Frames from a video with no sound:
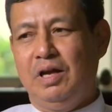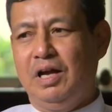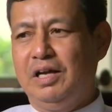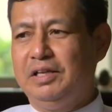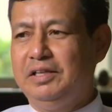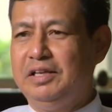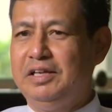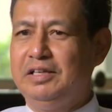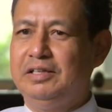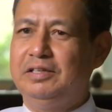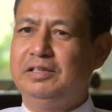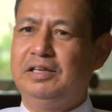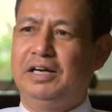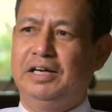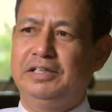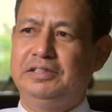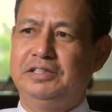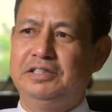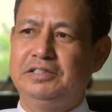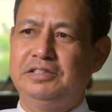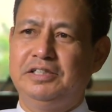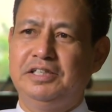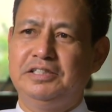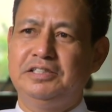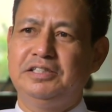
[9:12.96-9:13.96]
I think I
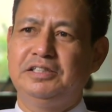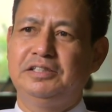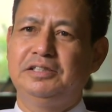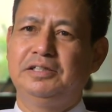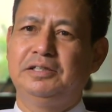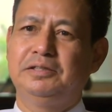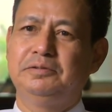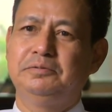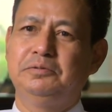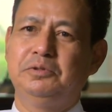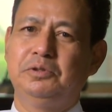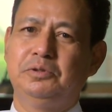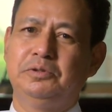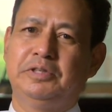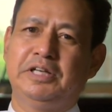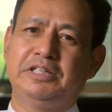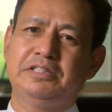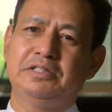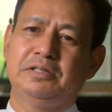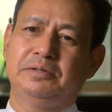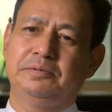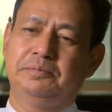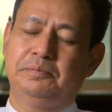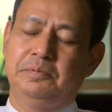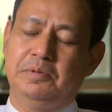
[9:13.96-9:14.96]
think there's a no
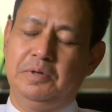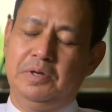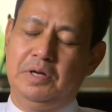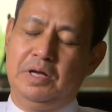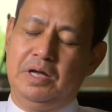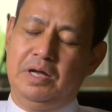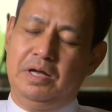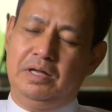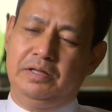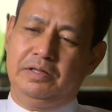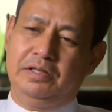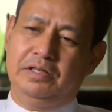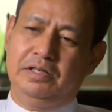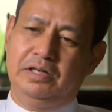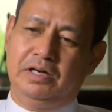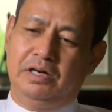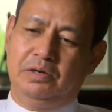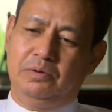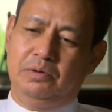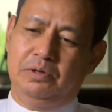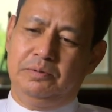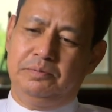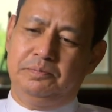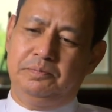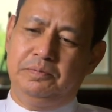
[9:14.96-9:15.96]
there's a the
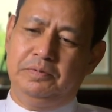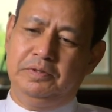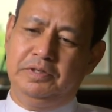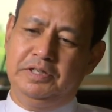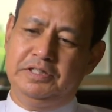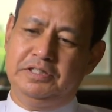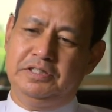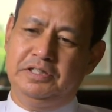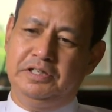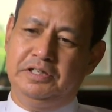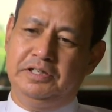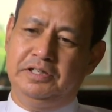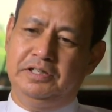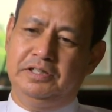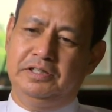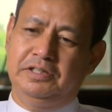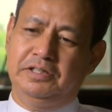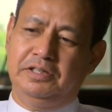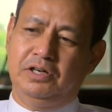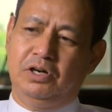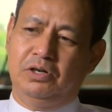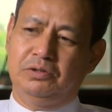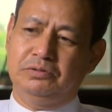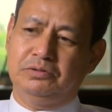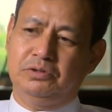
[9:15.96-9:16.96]
our is
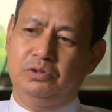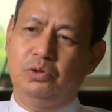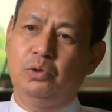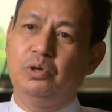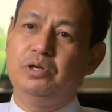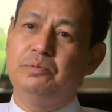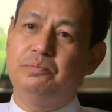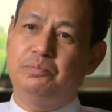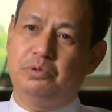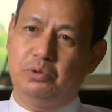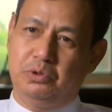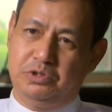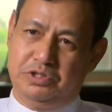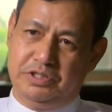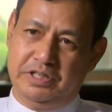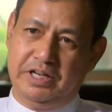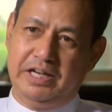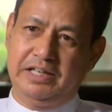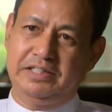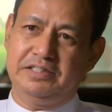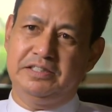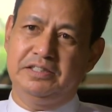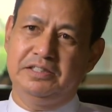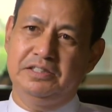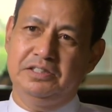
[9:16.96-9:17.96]
ongoing
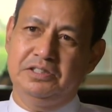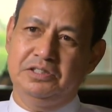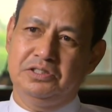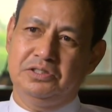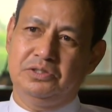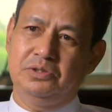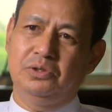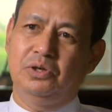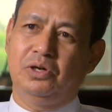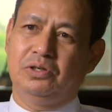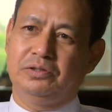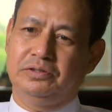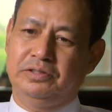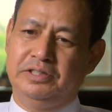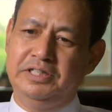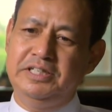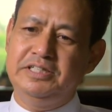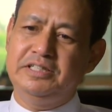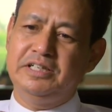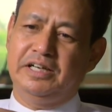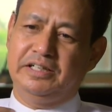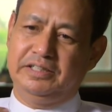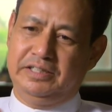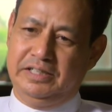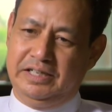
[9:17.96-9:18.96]
process. So
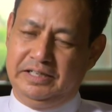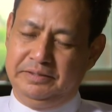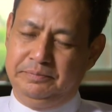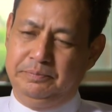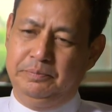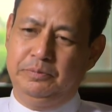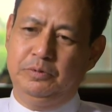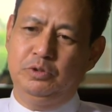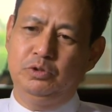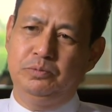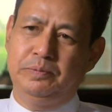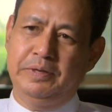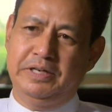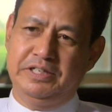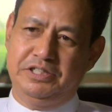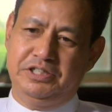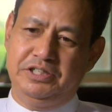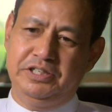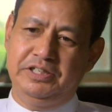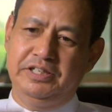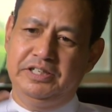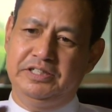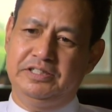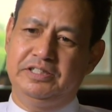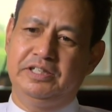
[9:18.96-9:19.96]
these are the you
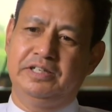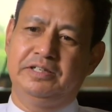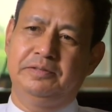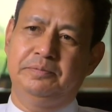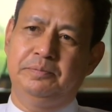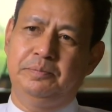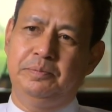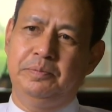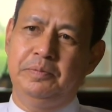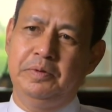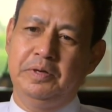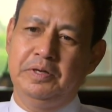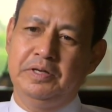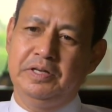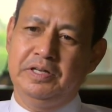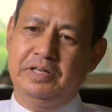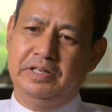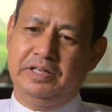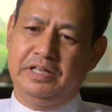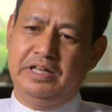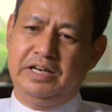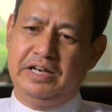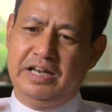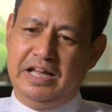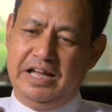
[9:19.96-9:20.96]
mentioned is the
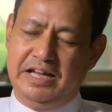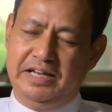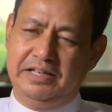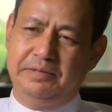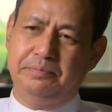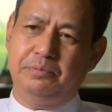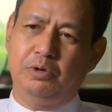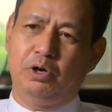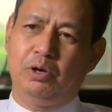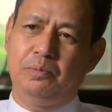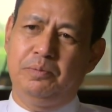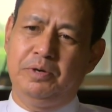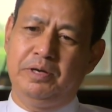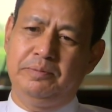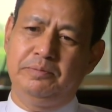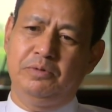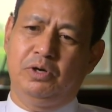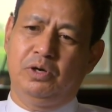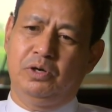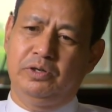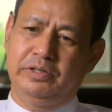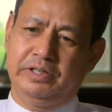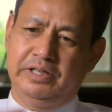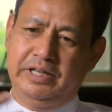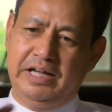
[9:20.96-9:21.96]
the land problem
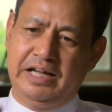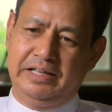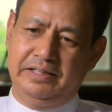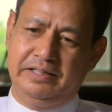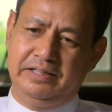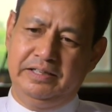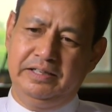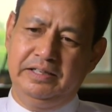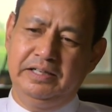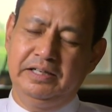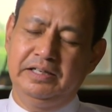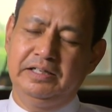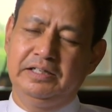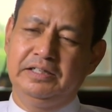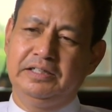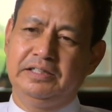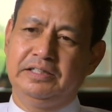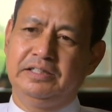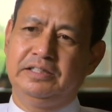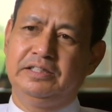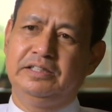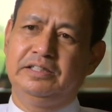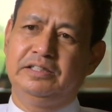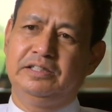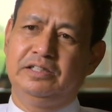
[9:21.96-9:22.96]
or the at
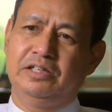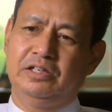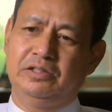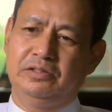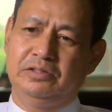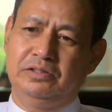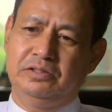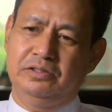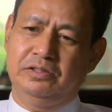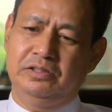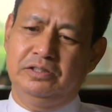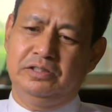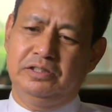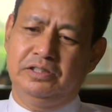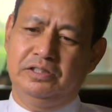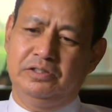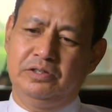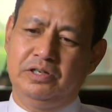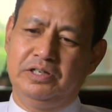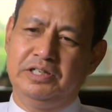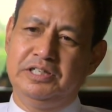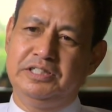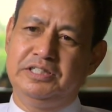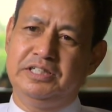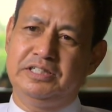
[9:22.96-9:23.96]
the uh,
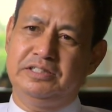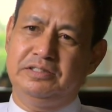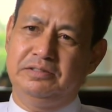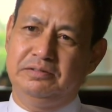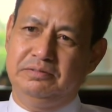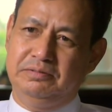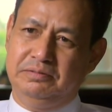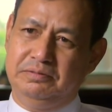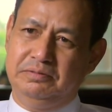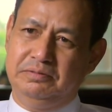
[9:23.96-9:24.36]
religious